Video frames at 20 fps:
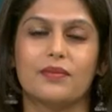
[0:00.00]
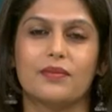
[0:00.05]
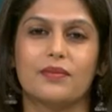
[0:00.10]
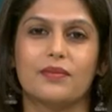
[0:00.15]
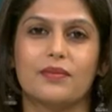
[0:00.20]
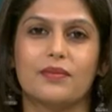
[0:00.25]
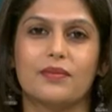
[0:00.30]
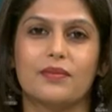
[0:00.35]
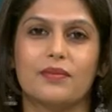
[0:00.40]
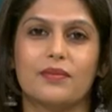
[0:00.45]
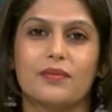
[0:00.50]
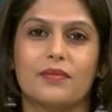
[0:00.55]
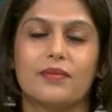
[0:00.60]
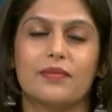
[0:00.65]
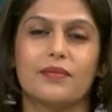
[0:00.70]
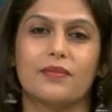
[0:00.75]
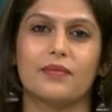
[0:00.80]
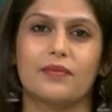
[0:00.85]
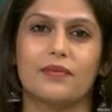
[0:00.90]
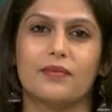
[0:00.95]

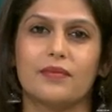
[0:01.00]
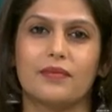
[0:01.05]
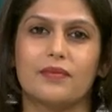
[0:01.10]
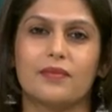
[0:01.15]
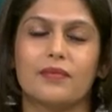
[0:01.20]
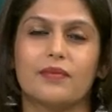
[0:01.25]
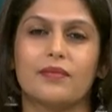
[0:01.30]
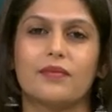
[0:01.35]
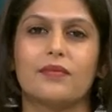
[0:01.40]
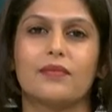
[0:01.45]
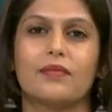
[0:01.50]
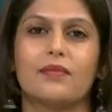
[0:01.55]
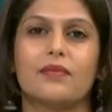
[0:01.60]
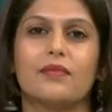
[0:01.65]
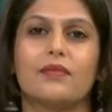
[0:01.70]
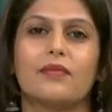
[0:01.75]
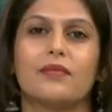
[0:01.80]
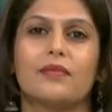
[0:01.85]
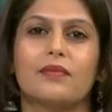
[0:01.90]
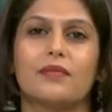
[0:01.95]

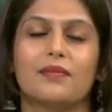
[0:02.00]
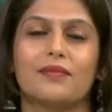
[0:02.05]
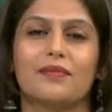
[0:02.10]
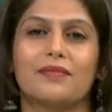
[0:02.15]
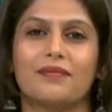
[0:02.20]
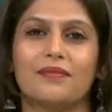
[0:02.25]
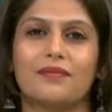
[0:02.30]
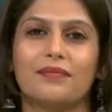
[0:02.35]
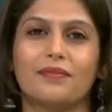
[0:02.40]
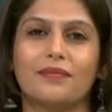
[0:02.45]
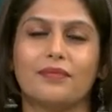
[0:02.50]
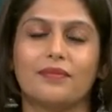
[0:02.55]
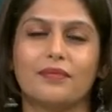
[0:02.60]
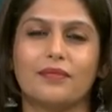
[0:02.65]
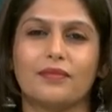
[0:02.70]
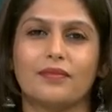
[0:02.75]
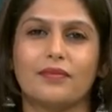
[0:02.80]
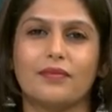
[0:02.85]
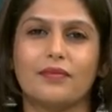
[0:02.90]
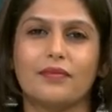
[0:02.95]

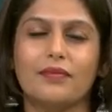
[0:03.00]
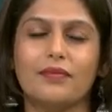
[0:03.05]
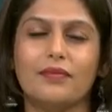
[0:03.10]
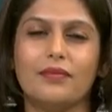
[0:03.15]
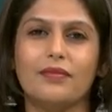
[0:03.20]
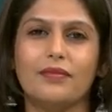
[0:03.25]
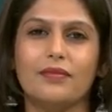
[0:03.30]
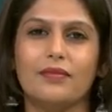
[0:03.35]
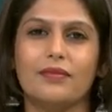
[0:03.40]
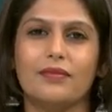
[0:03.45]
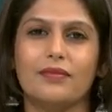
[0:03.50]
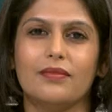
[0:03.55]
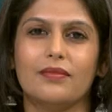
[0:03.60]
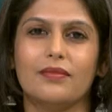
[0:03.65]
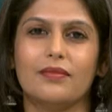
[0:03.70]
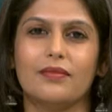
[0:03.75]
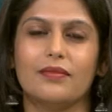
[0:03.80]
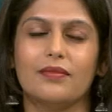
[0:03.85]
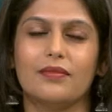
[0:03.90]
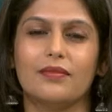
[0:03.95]

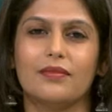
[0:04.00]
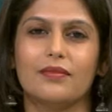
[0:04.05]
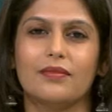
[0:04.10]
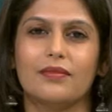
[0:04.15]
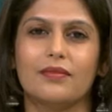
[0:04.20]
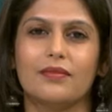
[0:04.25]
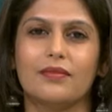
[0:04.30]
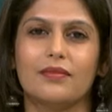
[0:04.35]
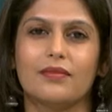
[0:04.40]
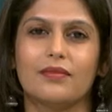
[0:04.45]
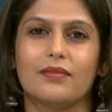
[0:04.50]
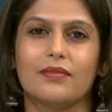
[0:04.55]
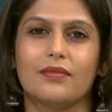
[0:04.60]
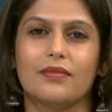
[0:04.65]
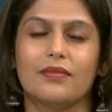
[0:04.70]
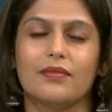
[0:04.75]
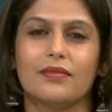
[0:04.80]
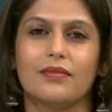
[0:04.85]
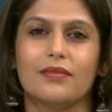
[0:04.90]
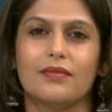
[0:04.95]

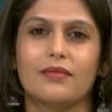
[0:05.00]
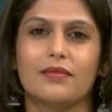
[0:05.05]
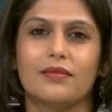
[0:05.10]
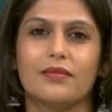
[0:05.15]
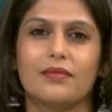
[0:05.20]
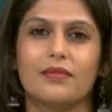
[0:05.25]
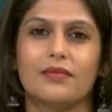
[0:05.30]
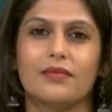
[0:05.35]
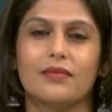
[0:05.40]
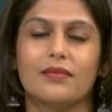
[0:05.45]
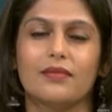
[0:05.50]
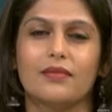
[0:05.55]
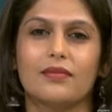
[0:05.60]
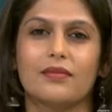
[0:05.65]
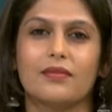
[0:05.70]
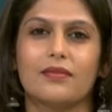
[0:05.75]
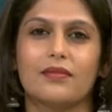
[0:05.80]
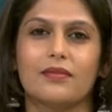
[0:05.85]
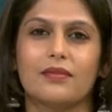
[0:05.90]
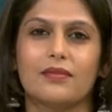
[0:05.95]

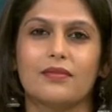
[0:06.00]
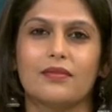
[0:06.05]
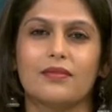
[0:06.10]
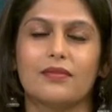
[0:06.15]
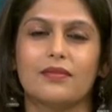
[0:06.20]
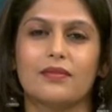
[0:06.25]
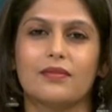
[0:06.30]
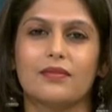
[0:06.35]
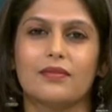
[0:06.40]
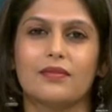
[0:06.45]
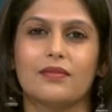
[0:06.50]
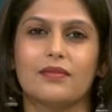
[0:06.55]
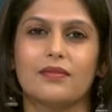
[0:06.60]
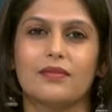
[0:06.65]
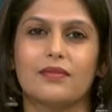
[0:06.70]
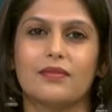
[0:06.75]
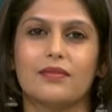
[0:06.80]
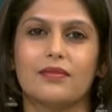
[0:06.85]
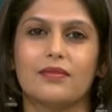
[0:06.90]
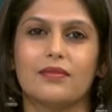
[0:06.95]

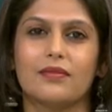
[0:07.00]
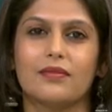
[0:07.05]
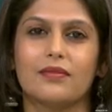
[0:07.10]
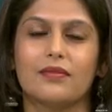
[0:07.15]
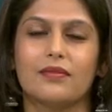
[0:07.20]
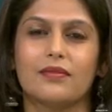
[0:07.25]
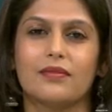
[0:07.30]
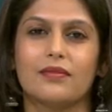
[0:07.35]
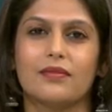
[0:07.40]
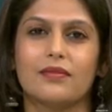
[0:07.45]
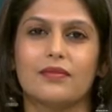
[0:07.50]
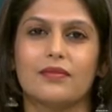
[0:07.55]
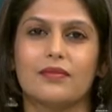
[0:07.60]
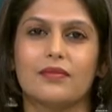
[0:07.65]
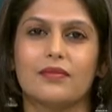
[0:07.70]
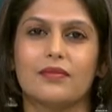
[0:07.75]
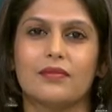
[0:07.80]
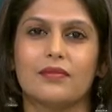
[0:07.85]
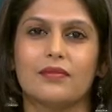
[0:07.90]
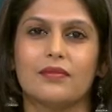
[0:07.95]
This person isn't speaking.